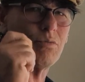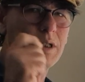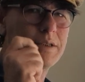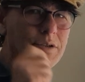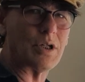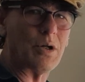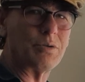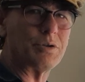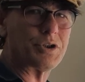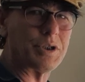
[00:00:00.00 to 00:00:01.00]
What does
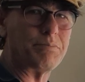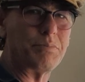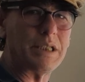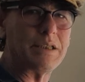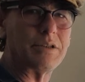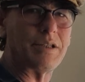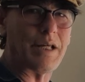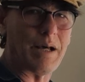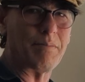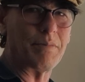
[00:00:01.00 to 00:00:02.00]
ownership mean to
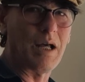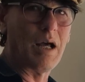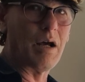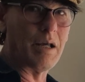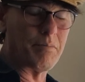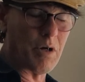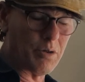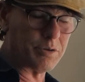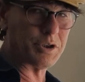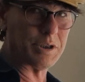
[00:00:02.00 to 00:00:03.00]
them?
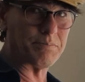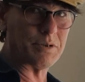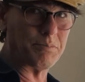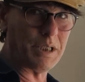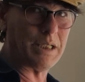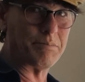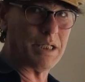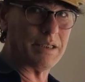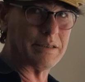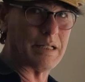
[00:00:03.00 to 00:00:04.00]
Ownership to me
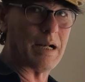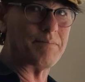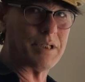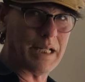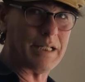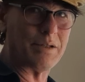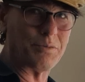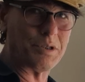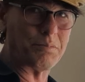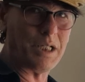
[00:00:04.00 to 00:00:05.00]
means that I'm taking it
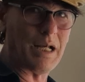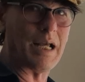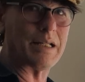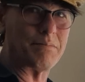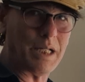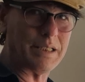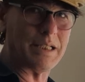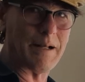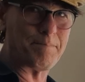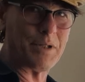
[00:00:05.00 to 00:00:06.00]
with me. I can make the
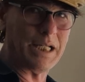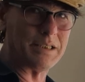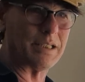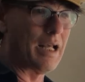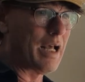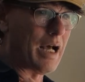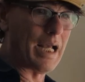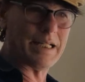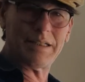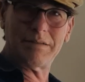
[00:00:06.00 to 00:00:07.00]
updates. I
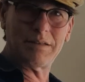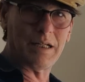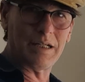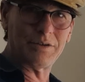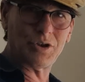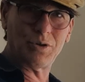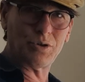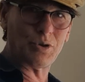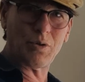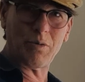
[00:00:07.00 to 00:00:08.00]
can
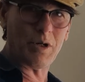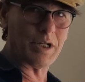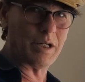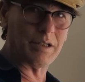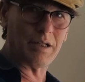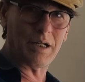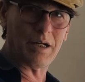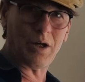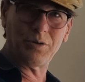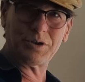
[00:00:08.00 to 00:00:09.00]
choose who I want to
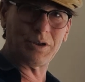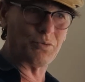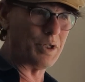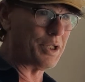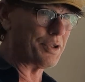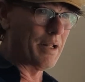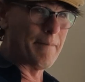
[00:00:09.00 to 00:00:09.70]
host it with.